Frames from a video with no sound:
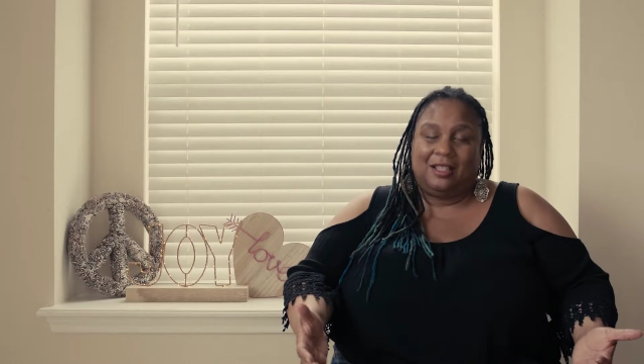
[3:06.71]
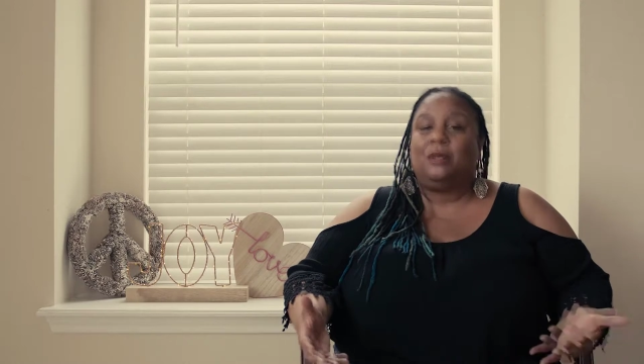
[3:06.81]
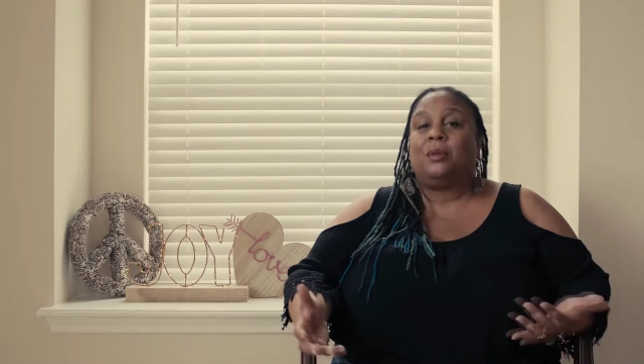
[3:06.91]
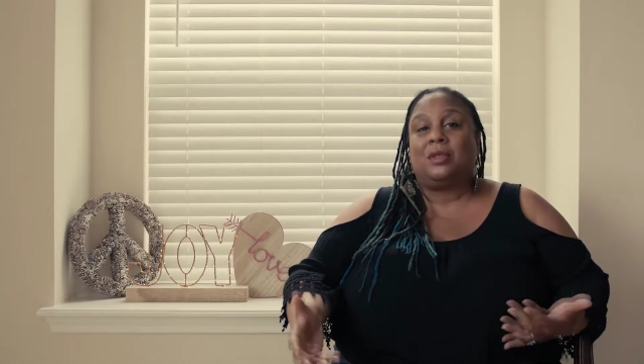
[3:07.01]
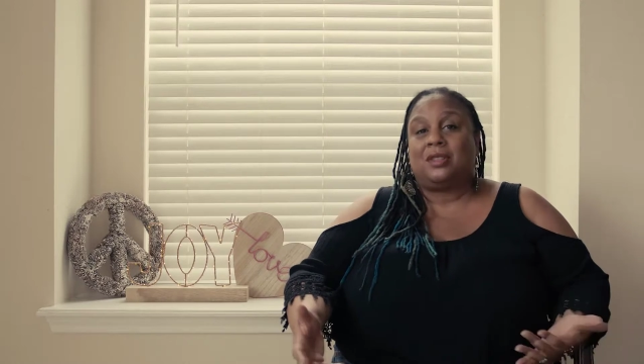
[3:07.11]

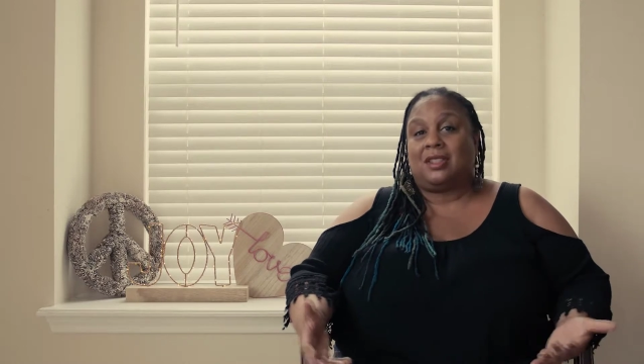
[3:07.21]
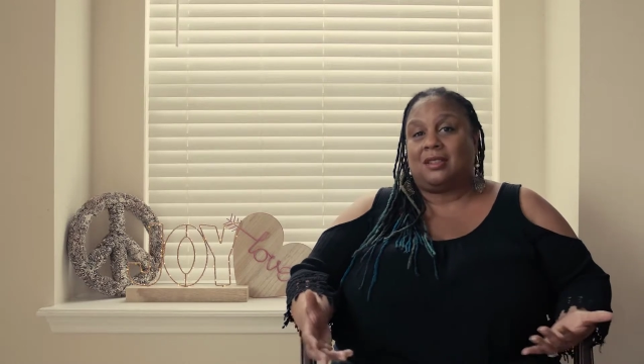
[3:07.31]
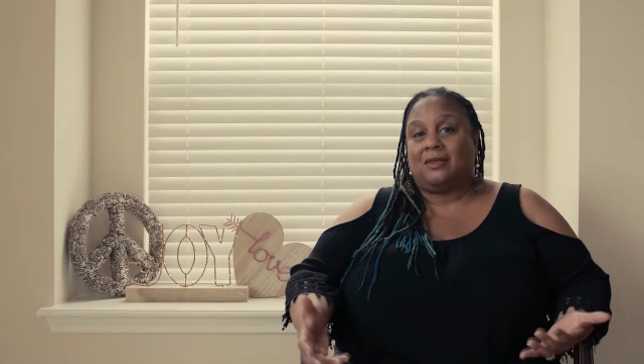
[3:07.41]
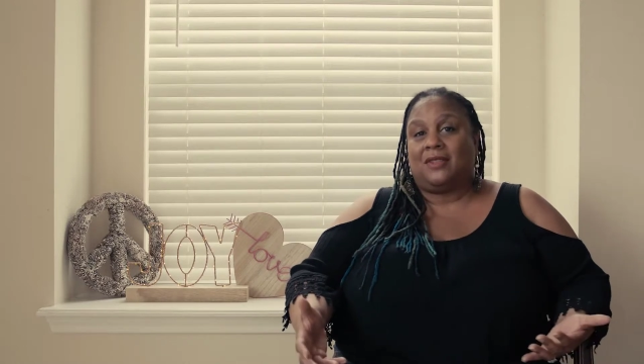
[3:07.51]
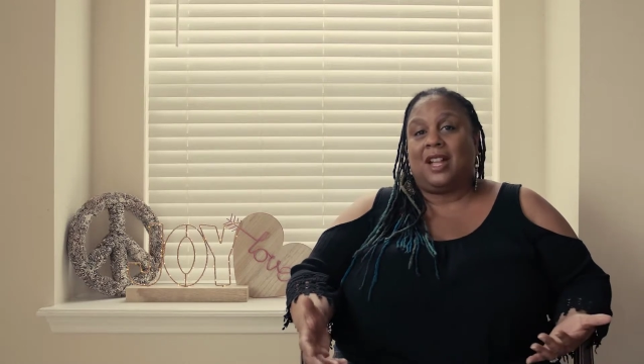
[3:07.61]
in order to
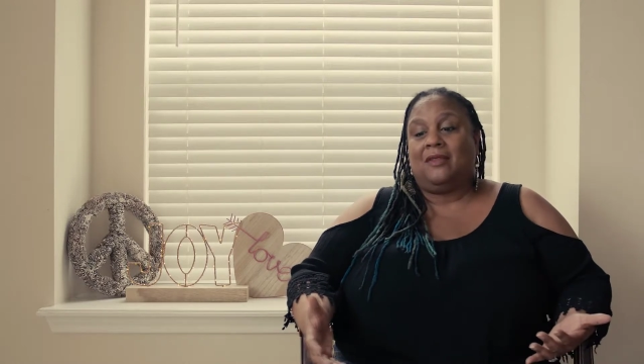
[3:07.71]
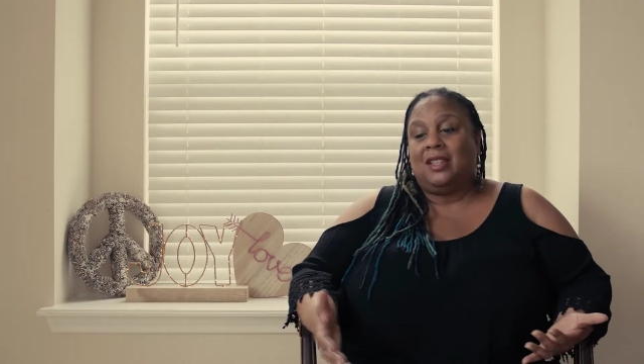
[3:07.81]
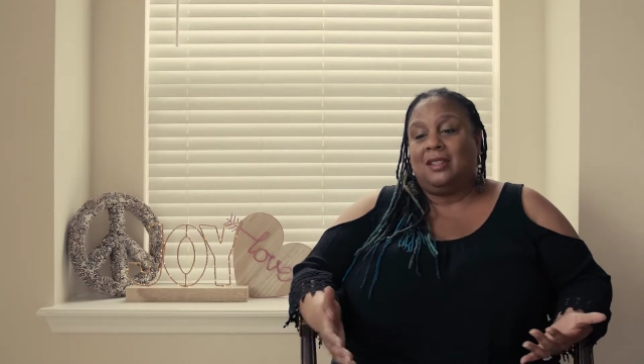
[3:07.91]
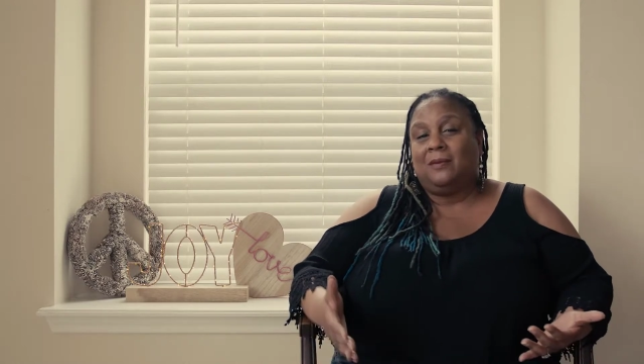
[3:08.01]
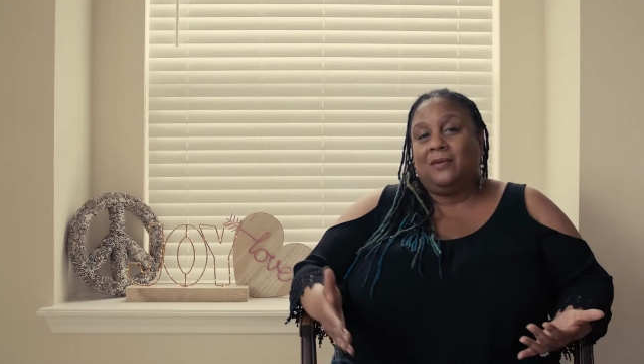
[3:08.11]
survive
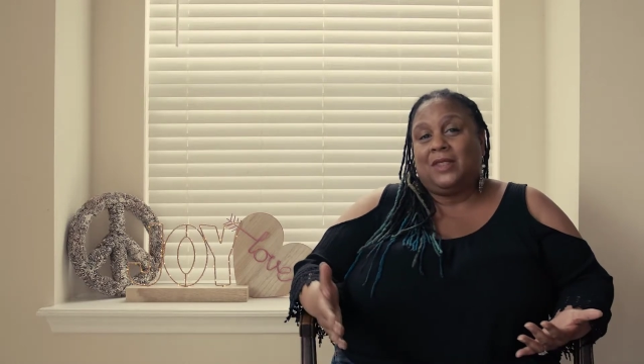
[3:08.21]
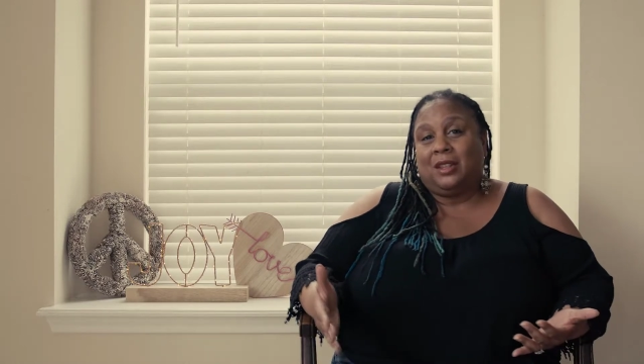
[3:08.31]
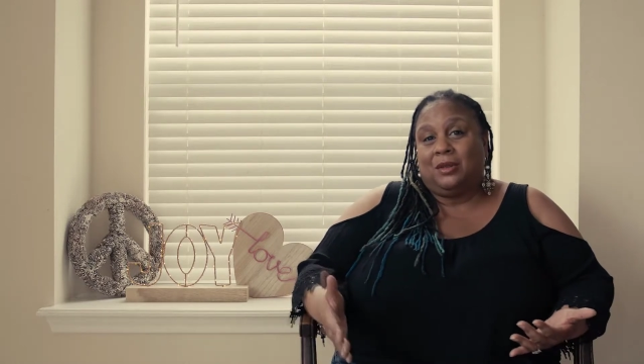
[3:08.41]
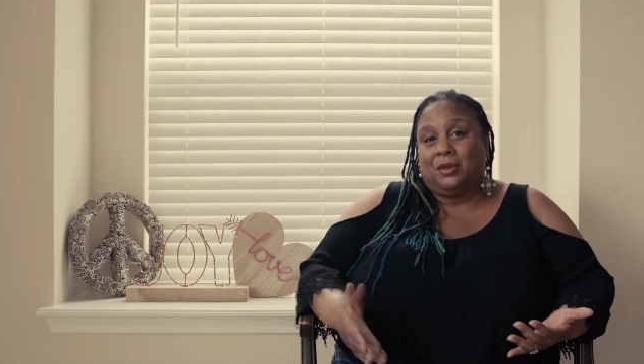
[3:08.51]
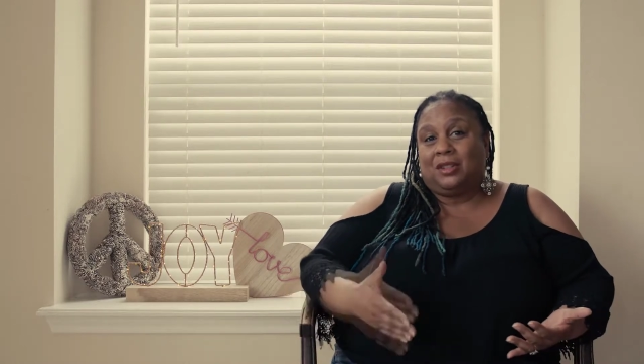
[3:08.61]
it,
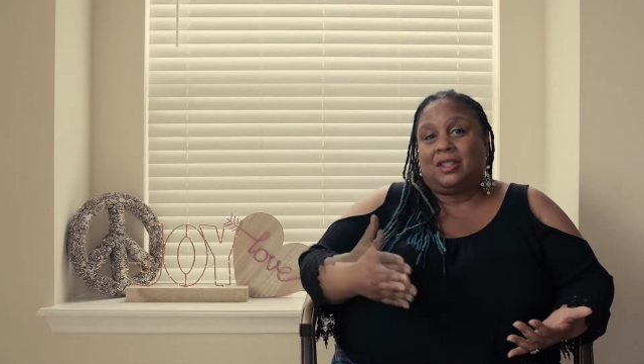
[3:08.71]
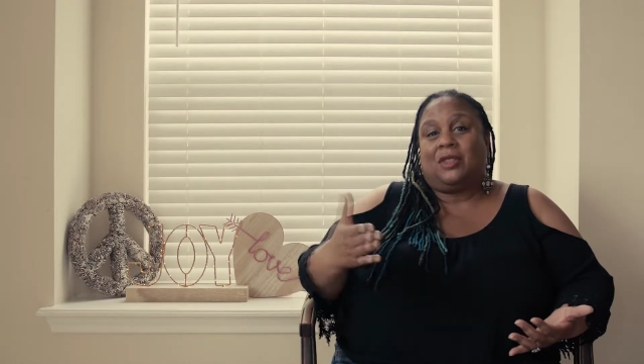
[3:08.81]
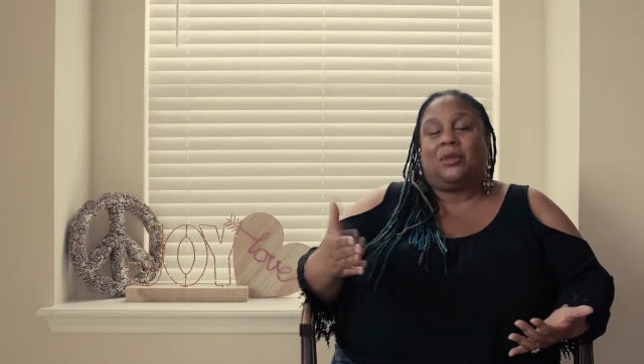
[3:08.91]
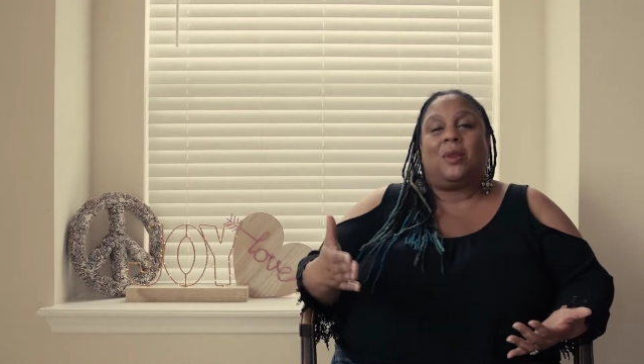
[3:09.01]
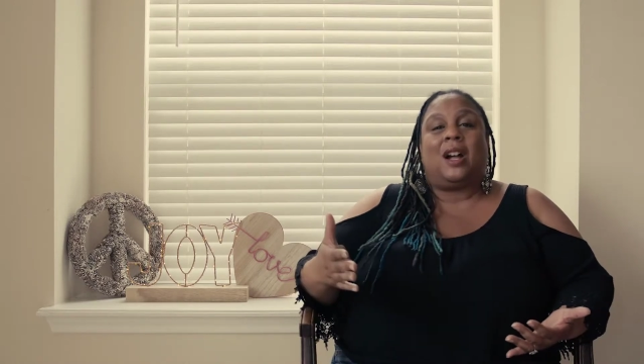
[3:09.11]
in order to
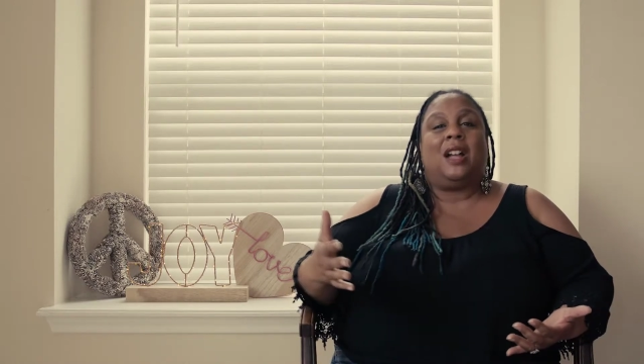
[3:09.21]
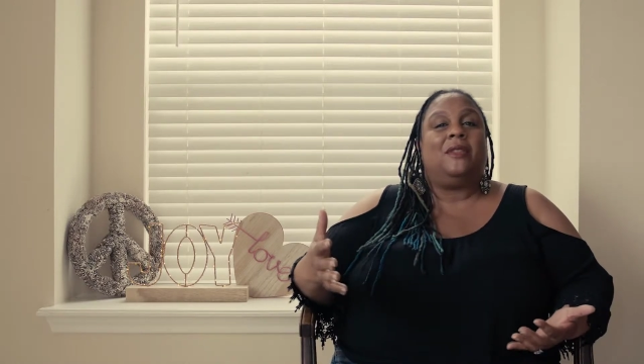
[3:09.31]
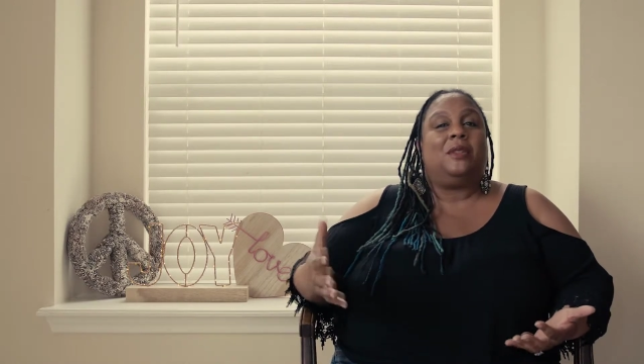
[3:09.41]
thrive,